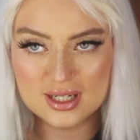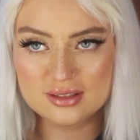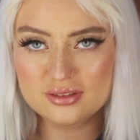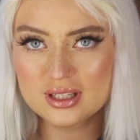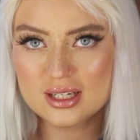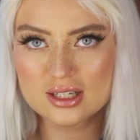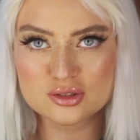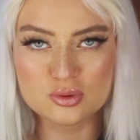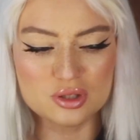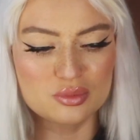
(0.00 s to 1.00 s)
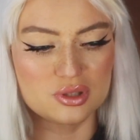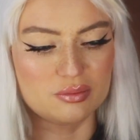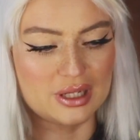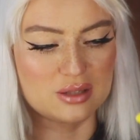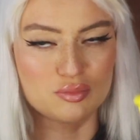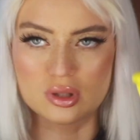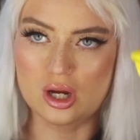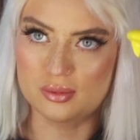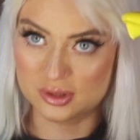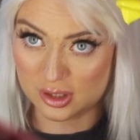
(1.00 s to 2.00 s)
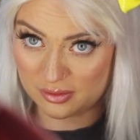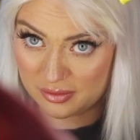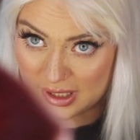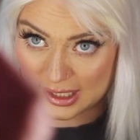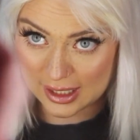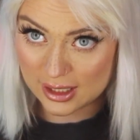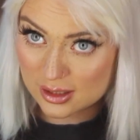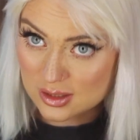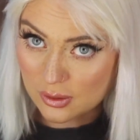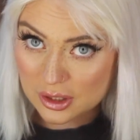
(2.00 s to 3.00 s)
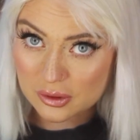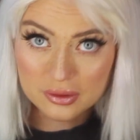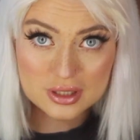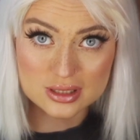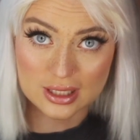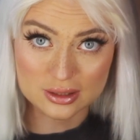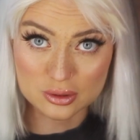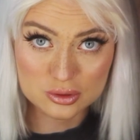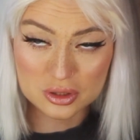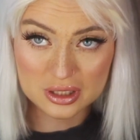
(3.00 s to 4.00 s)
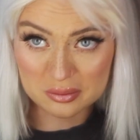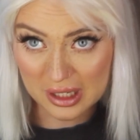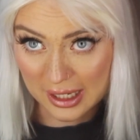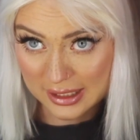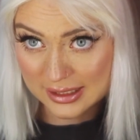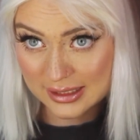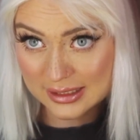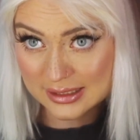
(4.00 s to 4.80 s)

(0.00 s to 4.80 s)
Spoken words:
I feel like I just want to put a big blob on top of my head so I know there's like no turning back.